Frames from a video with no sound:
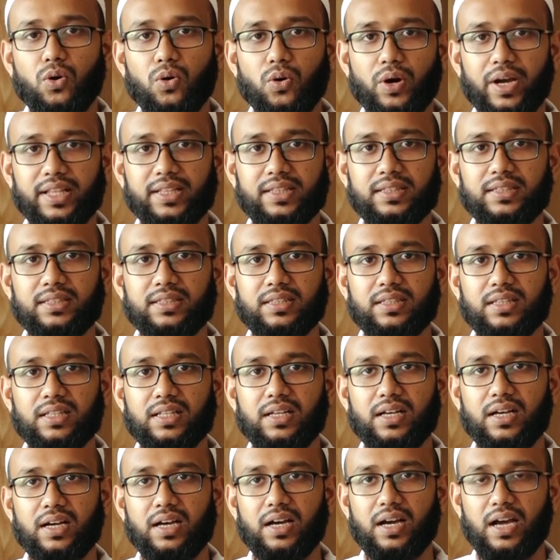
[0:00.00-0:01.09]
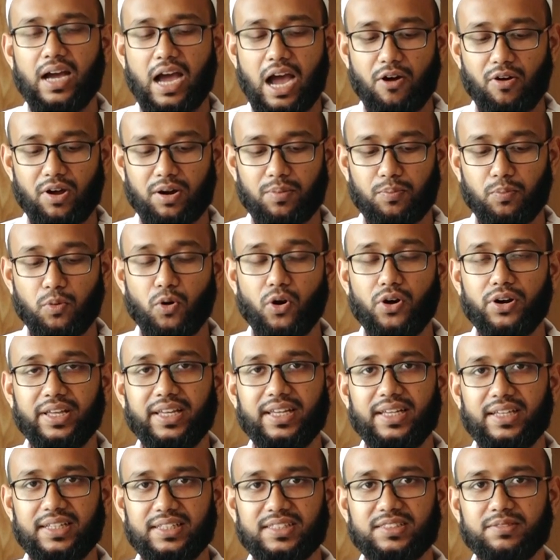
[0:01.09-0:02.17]
when our
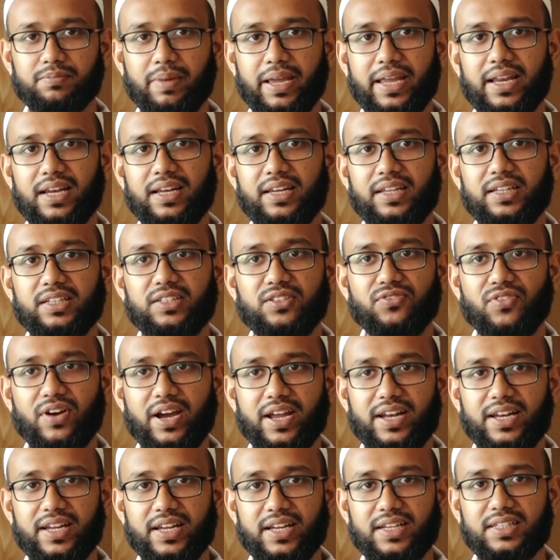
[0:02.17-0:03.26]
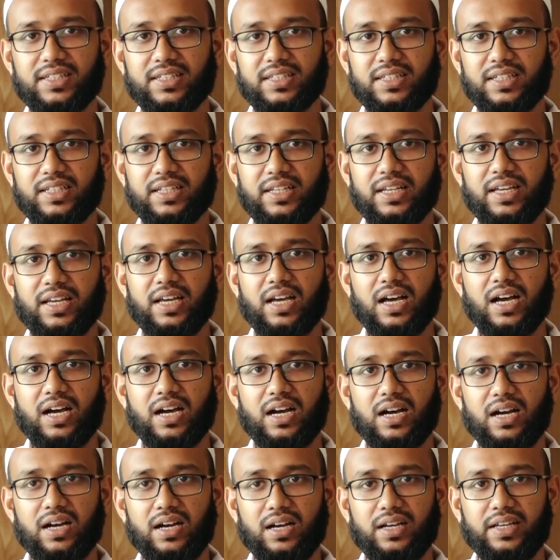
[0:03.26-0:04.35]
body is mainly divided
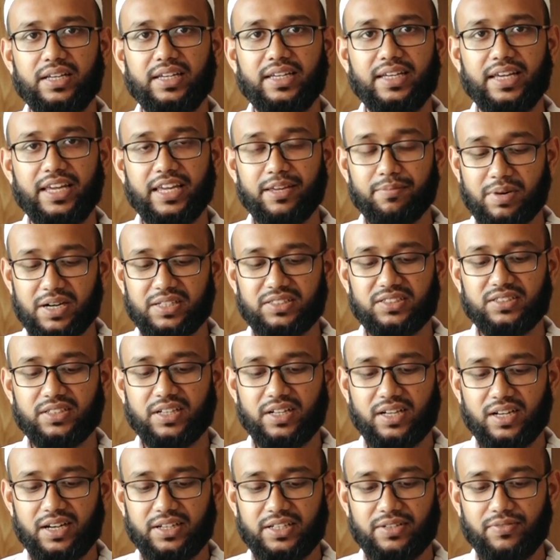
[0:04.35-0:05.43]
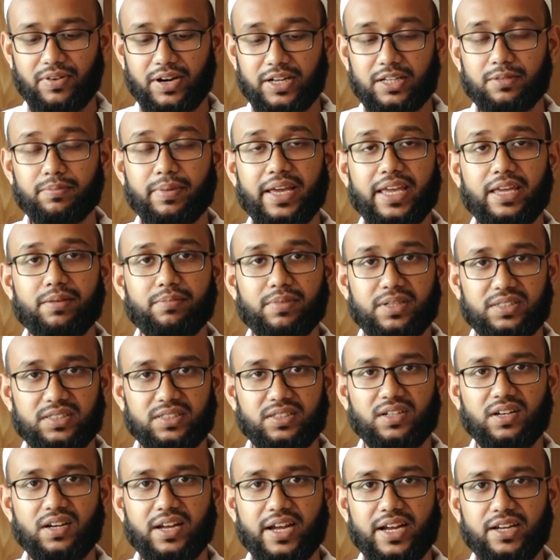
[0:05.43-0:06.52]
divided by
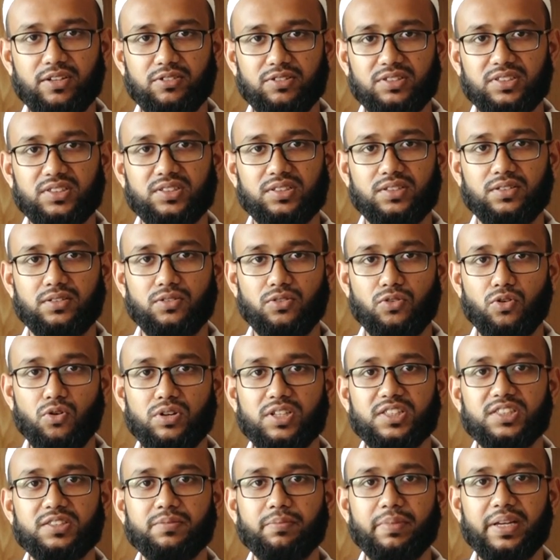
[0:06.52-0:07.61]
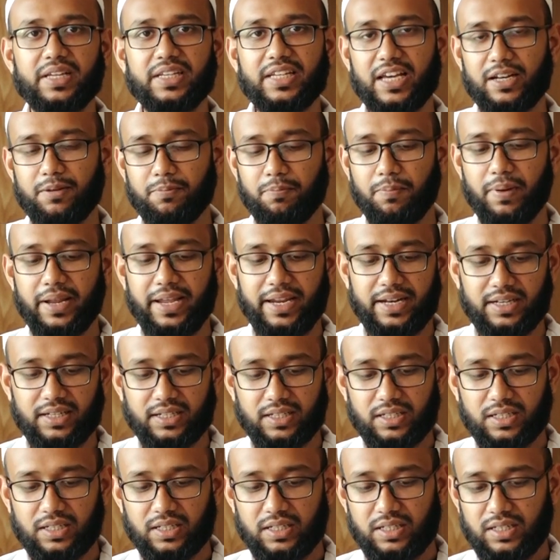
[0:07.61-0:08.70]
imaginary line which is known as median plane,
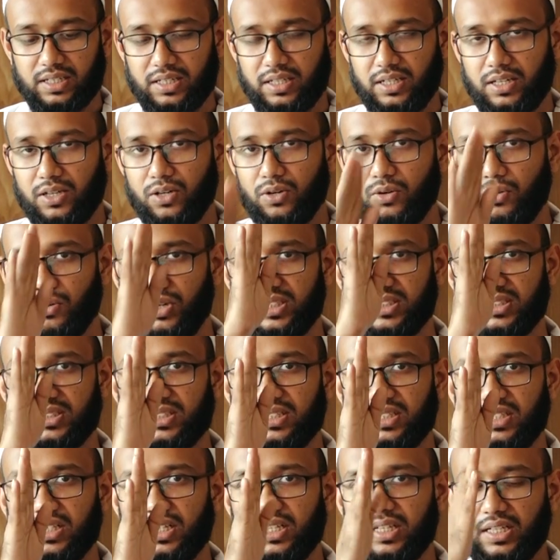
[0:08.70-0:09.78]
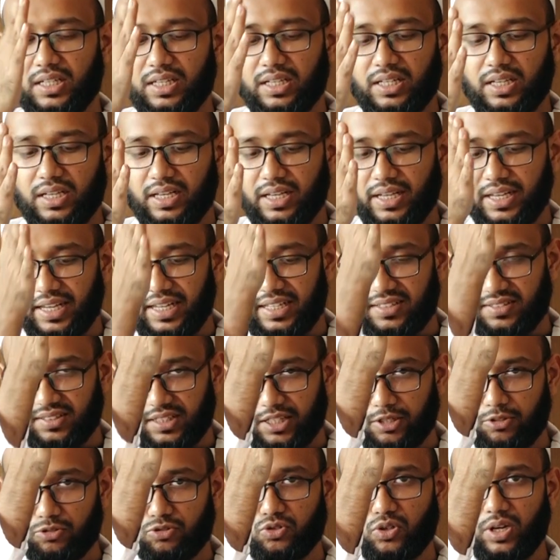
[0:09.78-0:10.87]
which is
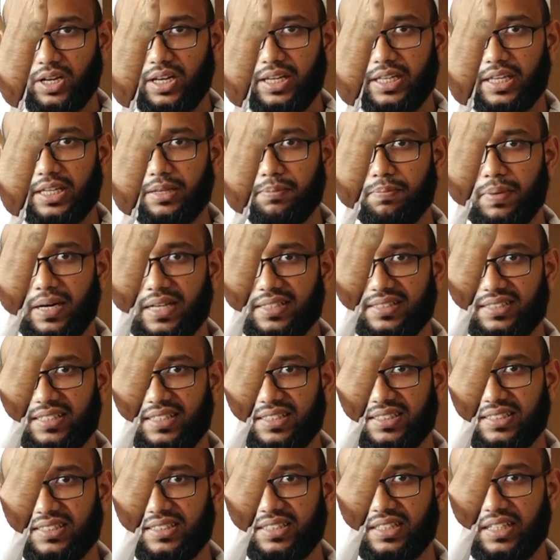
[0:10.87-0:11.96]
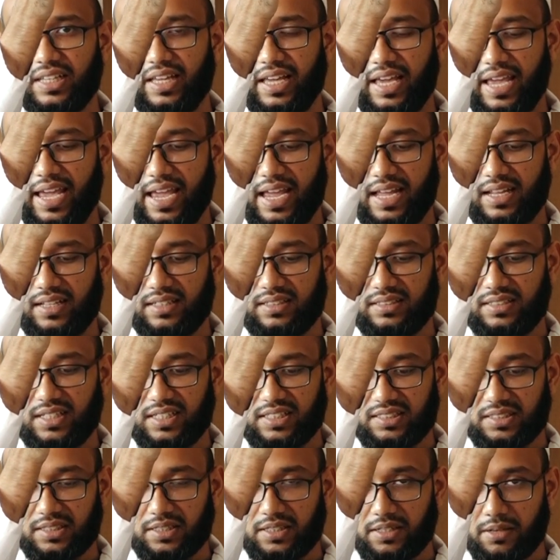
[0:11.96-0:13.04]
usually passes
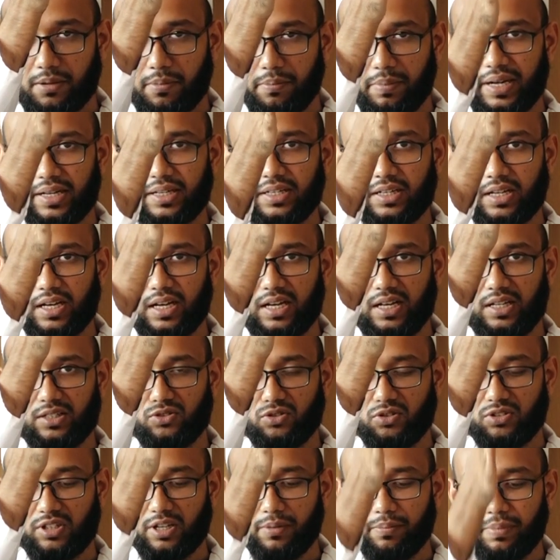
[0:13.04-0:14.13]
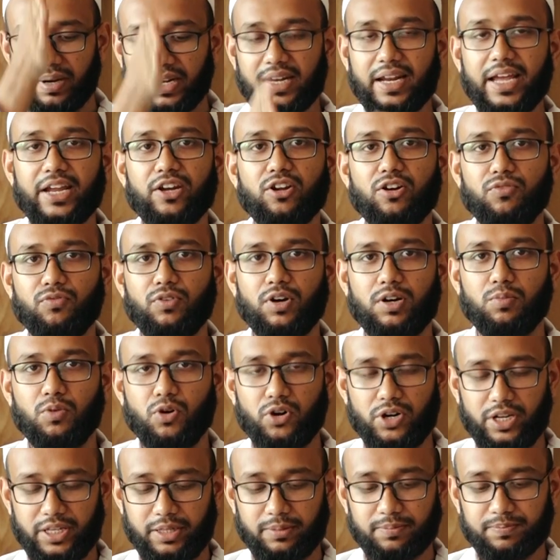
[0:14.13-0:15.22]
just through the midline of our
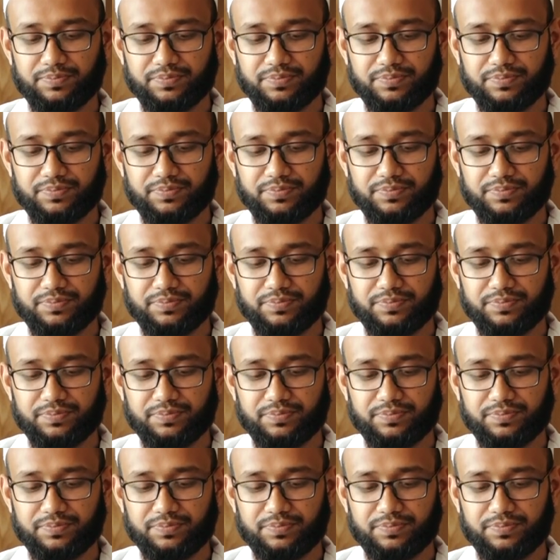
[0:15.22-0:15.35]
body.